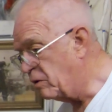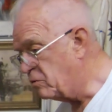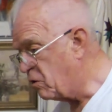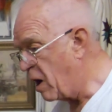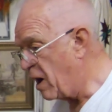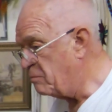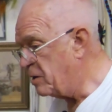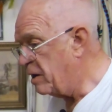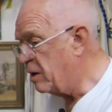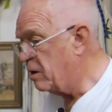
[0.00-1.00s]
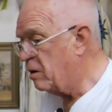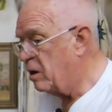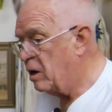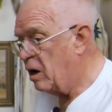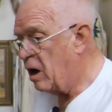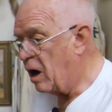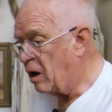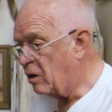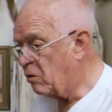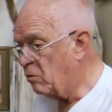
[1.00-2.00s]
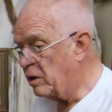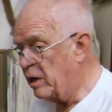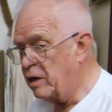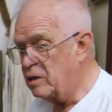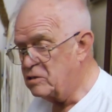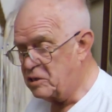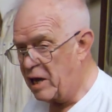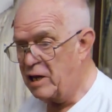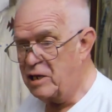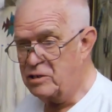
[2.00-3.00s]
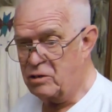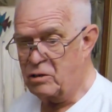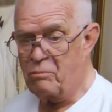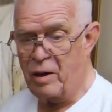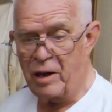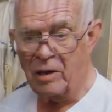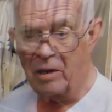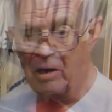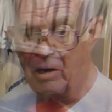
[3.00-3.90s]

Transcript: the tribe here. Kootenai and Salish are the main